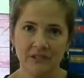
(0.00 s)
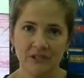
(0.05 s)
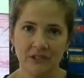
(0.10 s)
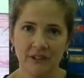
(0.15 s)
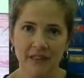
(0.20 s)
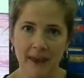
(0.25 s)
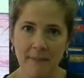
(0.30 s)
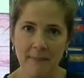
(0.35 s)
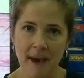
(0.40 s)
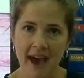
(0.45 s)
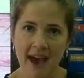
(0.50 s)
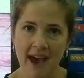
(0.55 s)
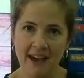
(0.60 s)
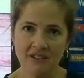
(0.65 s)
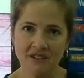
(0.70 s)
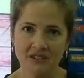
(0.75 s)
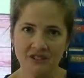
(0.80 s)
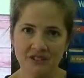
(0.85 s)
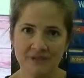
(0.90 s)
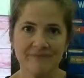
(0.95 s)
Do they
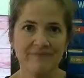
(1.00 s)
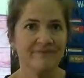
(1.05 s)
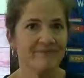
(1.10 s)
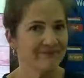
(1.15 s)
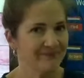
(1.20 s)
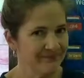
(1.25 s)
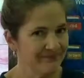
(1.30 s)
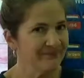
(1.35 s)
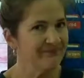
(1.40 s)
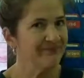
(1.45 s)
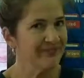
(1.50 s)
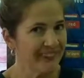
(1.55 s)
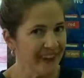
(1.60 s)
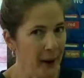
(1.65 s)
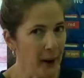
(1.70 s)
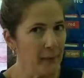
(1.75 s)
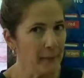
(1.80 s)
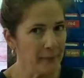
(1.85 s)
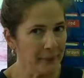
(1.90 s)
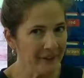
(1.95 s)
match?
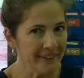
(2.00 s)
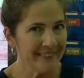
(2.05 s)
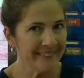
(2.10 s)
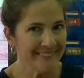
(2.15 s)
Yup.